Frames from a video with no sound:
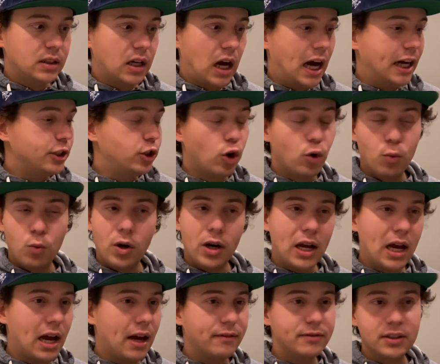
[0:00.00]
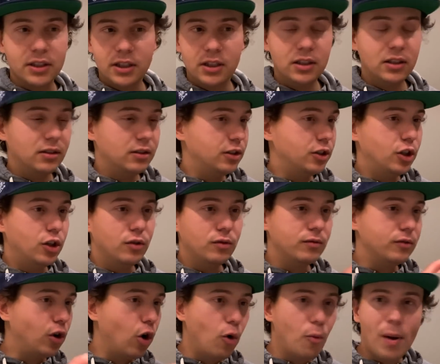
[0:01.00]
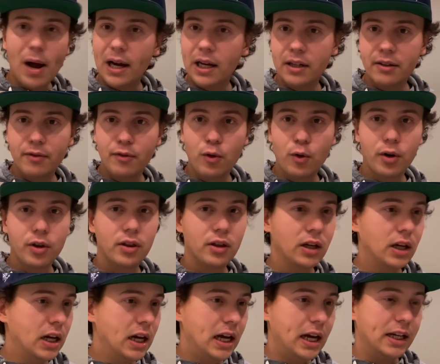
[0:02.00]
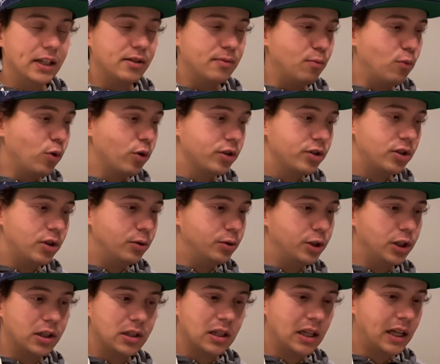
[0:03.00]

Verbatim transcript: I don't want to have to go back and forth. It's more so just